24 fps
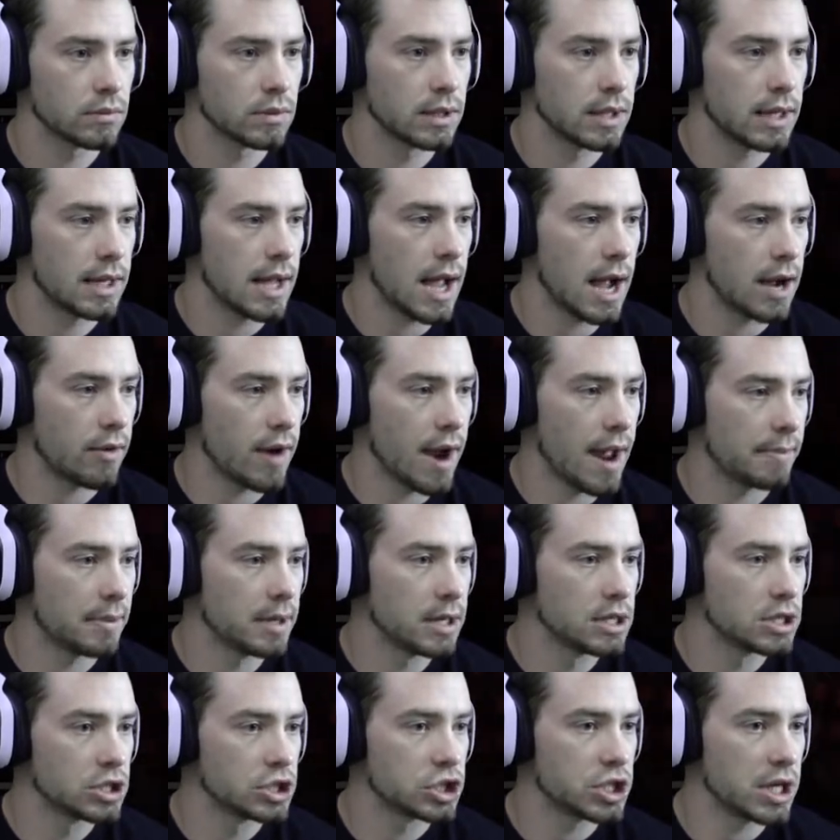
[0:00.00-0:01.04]
He got grabbed. Who
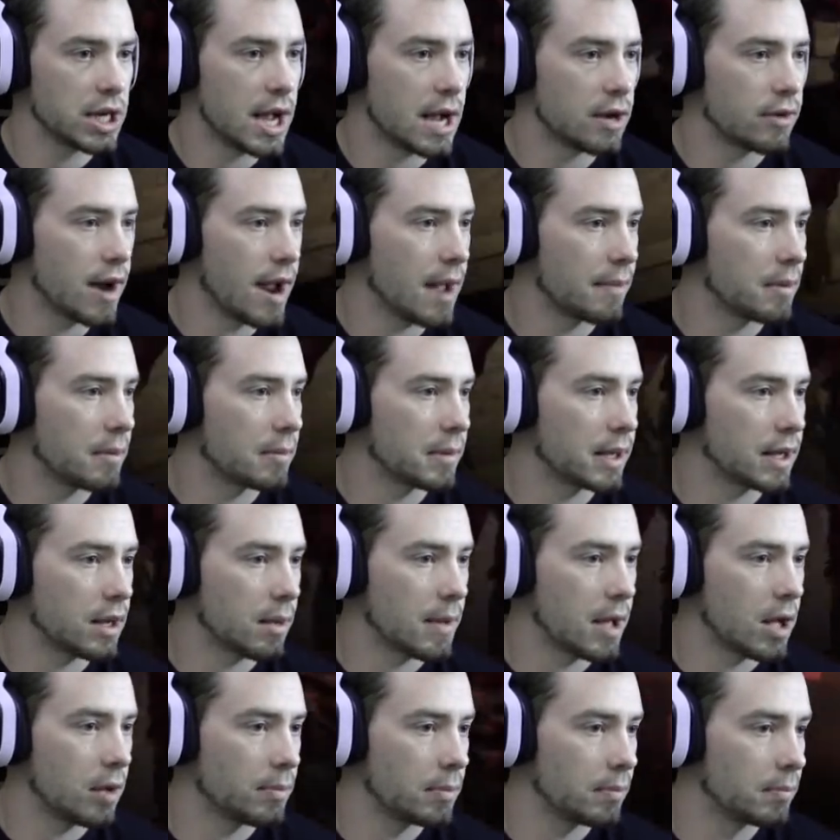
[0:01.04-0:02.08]
is that? She got grabbed. I'm gonna come
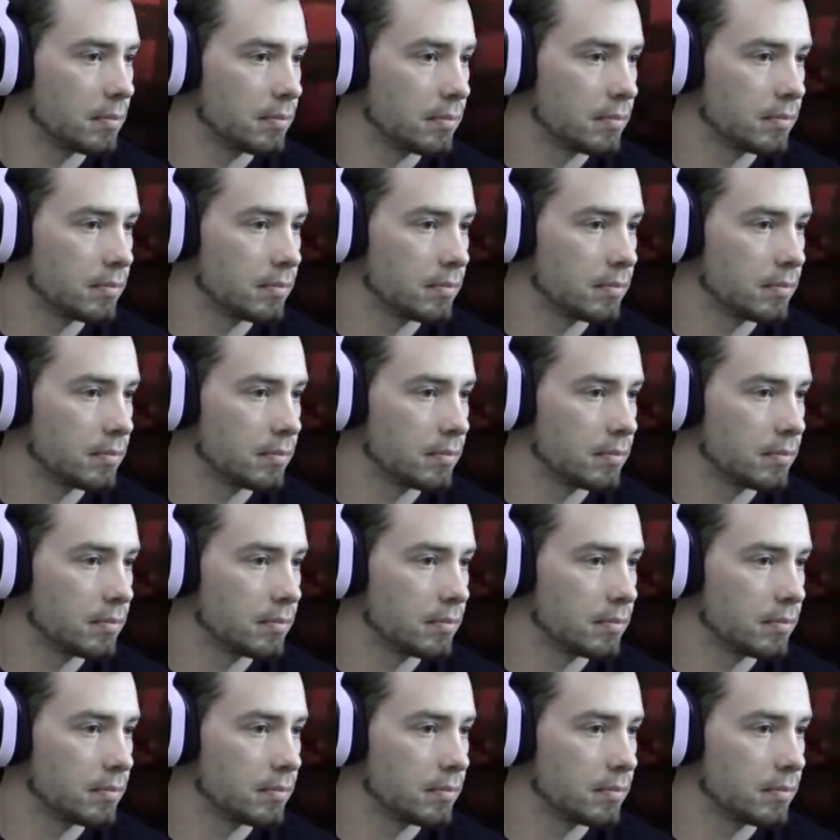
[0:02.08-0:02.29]
help him.